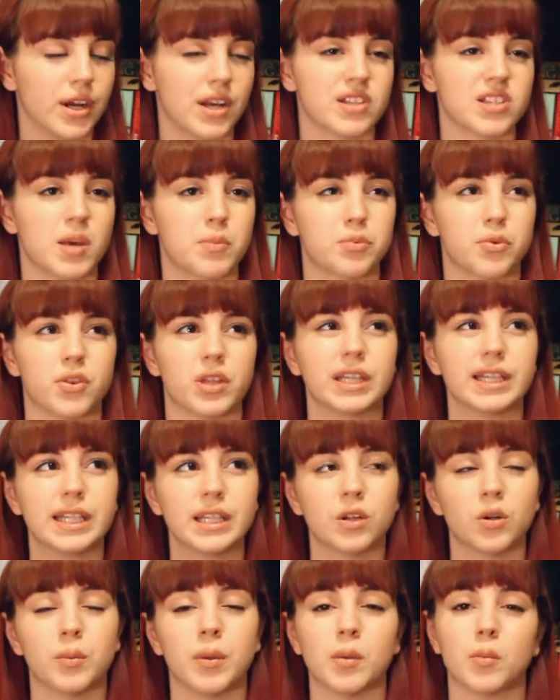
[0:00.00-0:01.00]
except with a
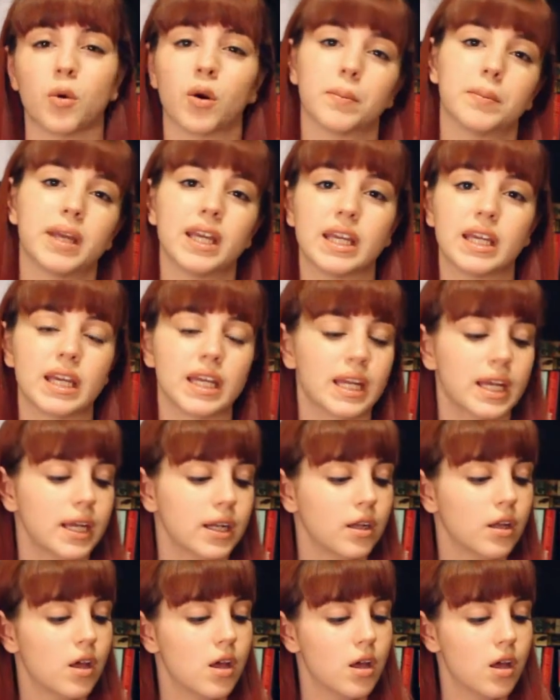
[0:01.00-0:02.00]
little bit more pink in it.
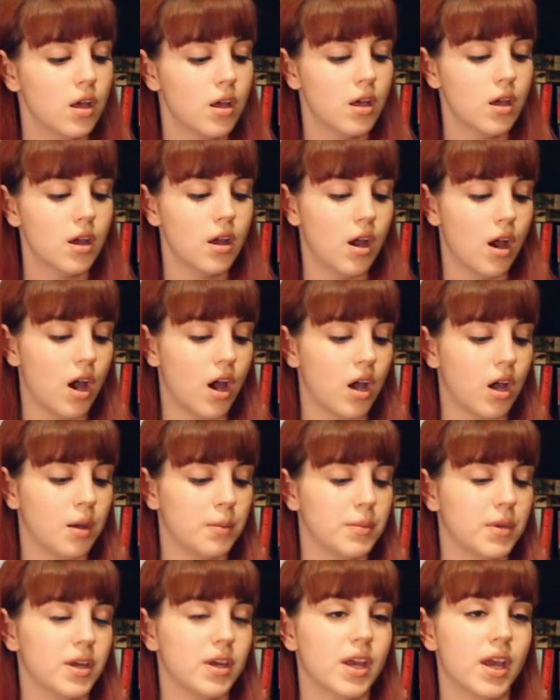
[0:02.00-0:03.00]

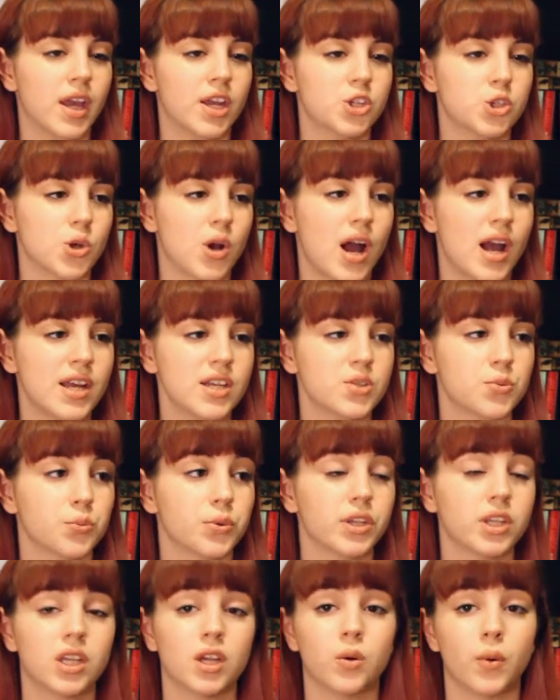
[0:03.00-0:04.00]
It dries
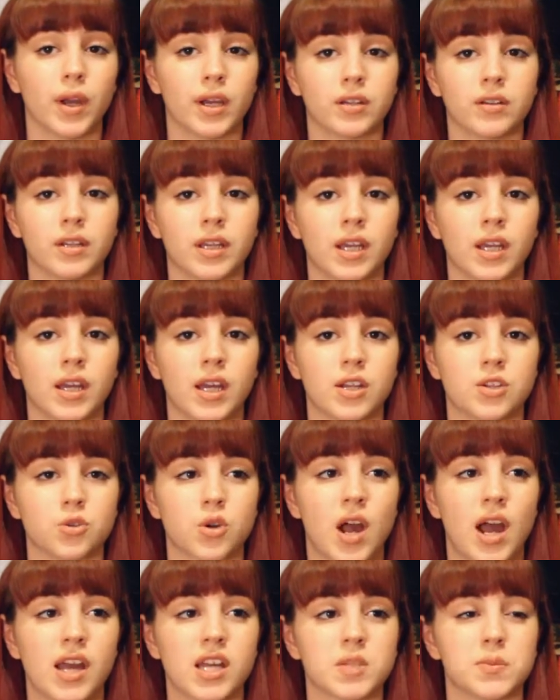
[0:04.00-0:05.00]
really quickly. It
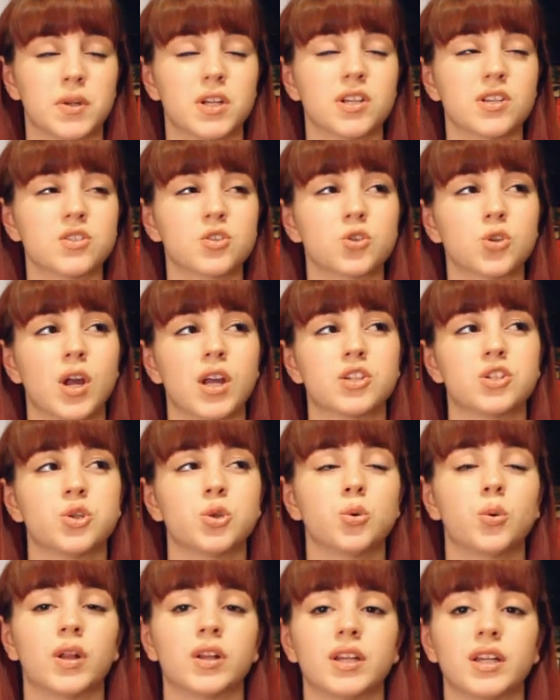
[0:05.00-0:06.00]
dries, but it doesn't dry
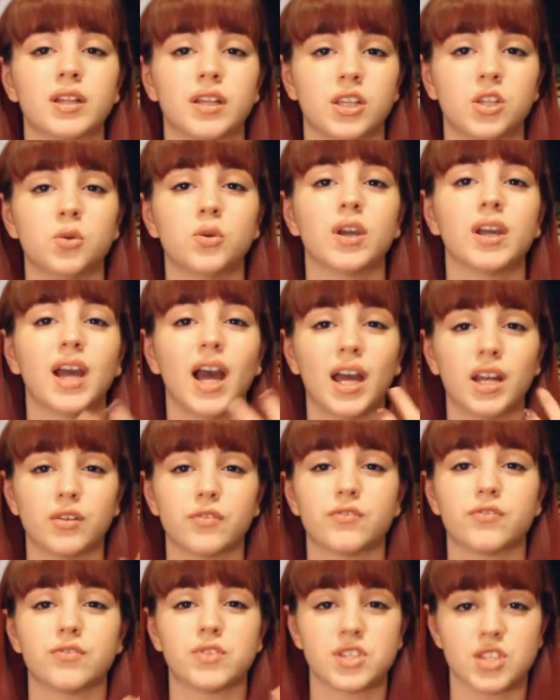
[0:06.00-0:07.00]
too quickly. Like, you can kind of
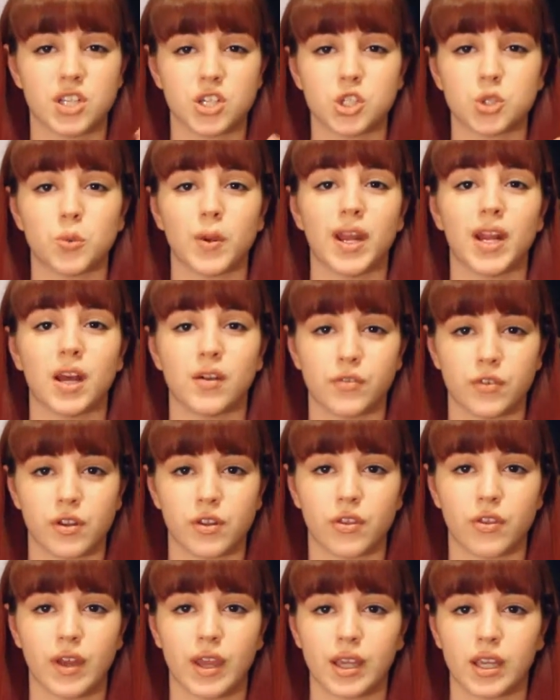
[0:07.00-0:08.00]
situate
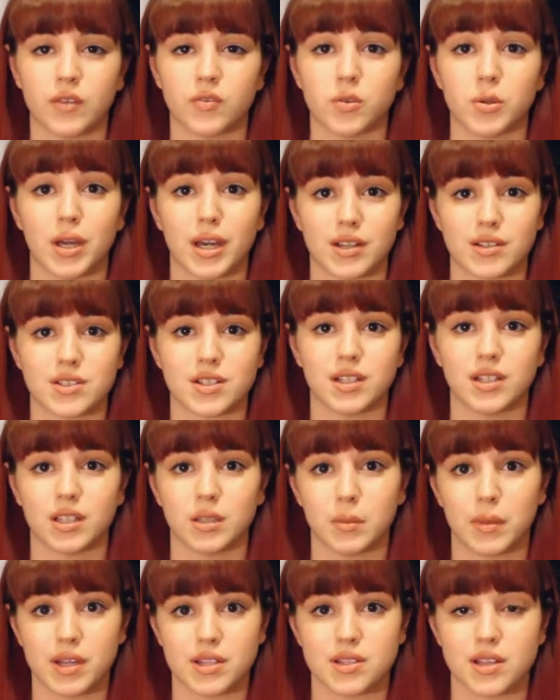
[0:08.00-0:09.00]
everything if you accidentally
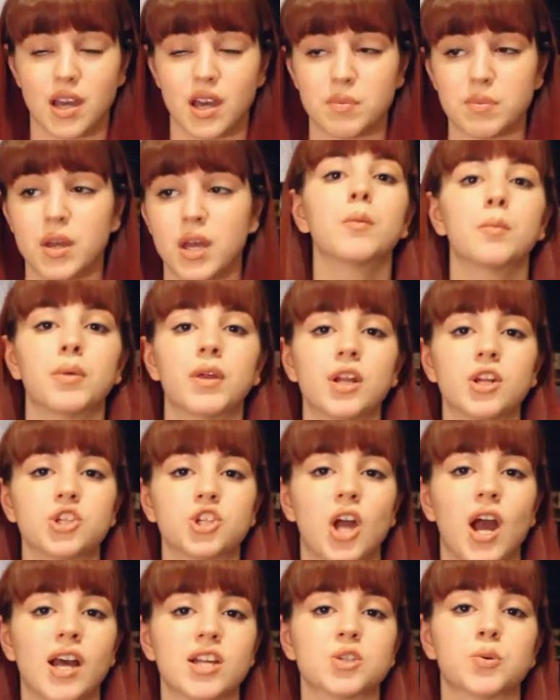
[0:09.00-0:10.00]
mess up, but it
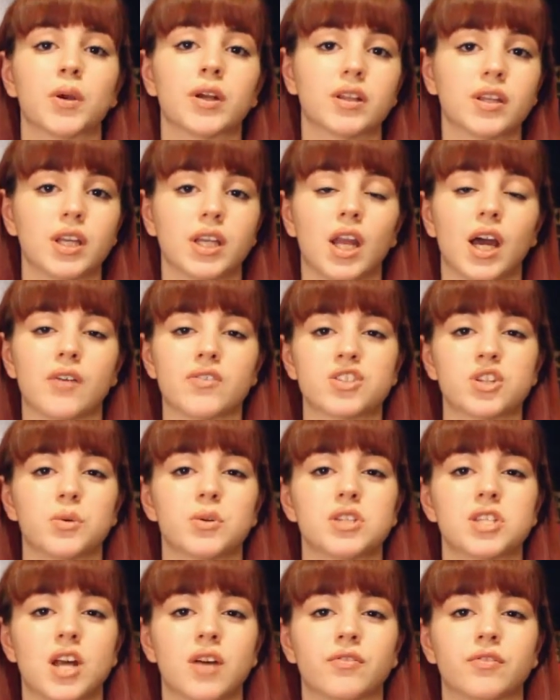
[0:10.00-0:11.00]
dries quickly enough, so
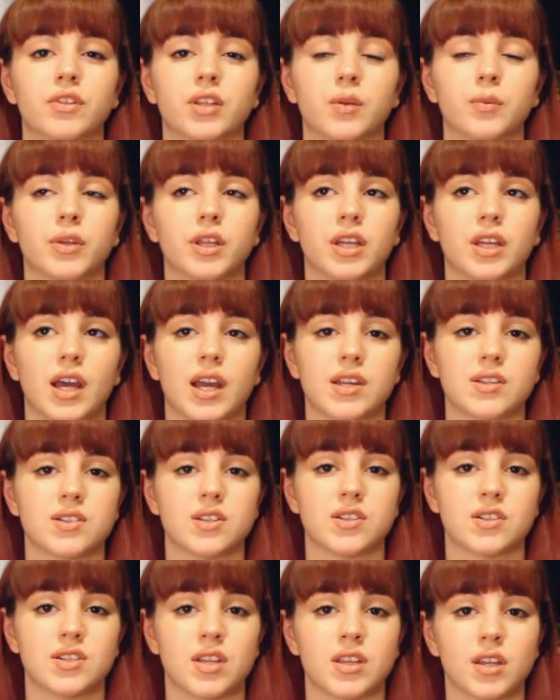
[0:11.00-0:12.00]
it's definitely really nice
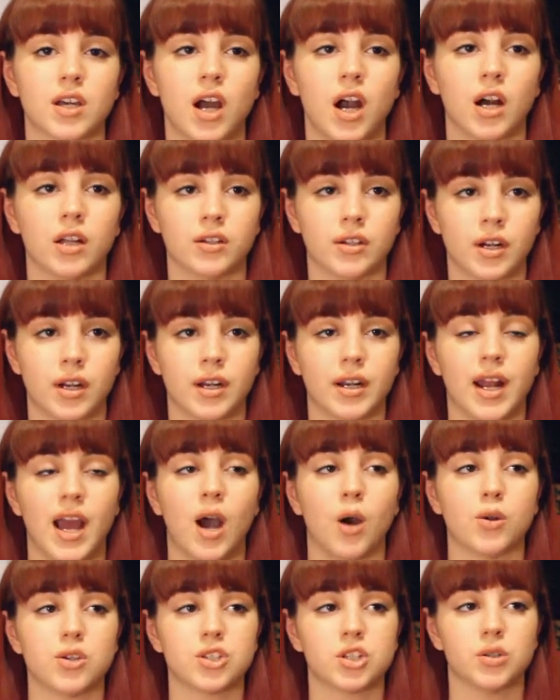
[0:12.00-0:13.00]
to see the color and
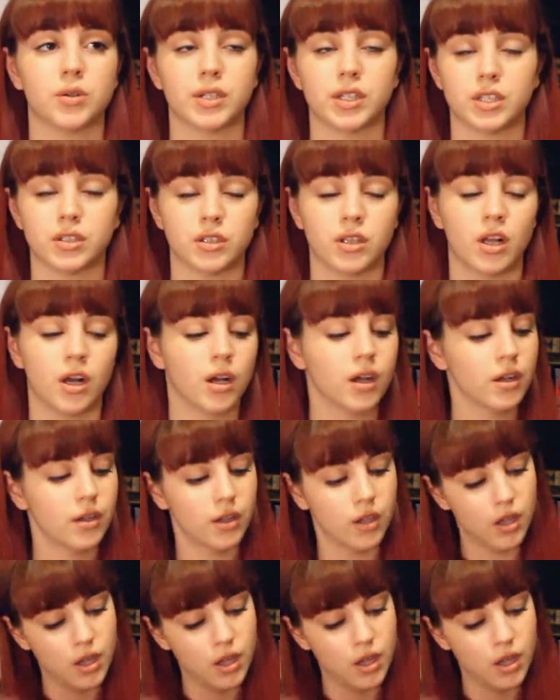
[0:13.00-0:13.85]
how it's going to look.